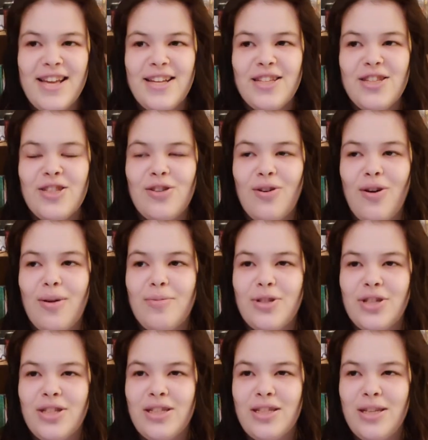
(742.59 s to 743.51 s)
So I'm
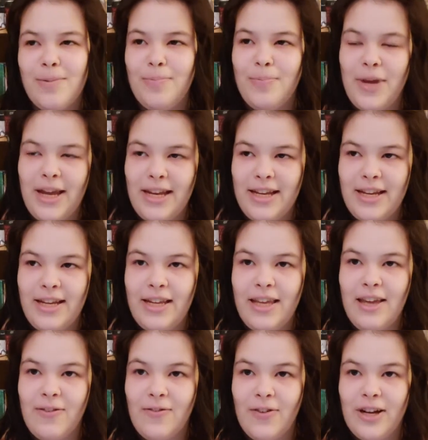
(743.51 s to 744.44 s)
just debating
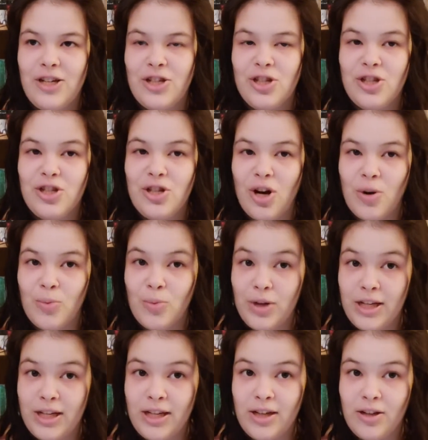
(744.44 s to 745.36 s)
if I should start
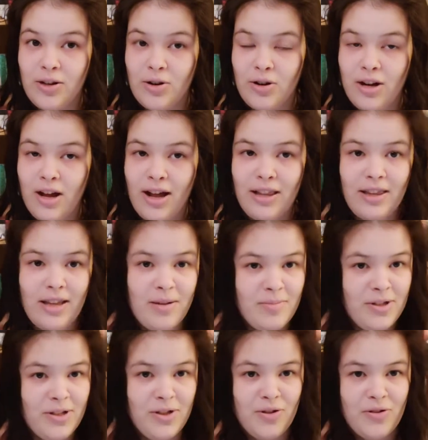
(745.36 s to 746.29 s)
reading it or not. Let
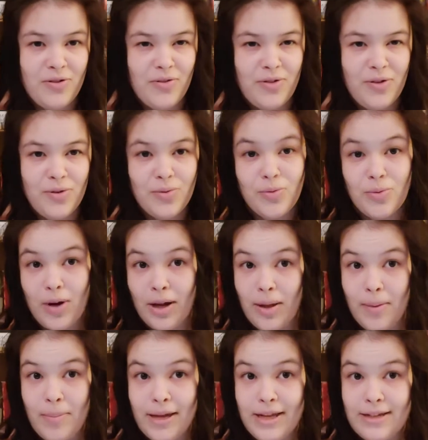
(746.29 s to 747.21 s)
me know if you
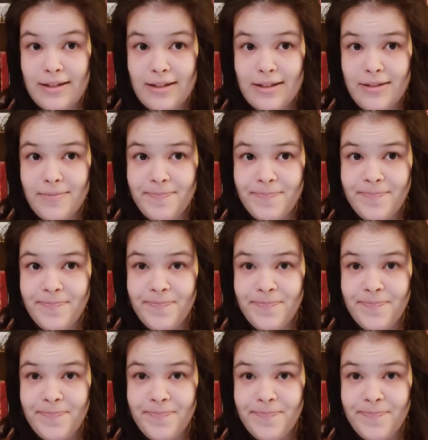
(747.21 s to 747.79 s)
recommend it.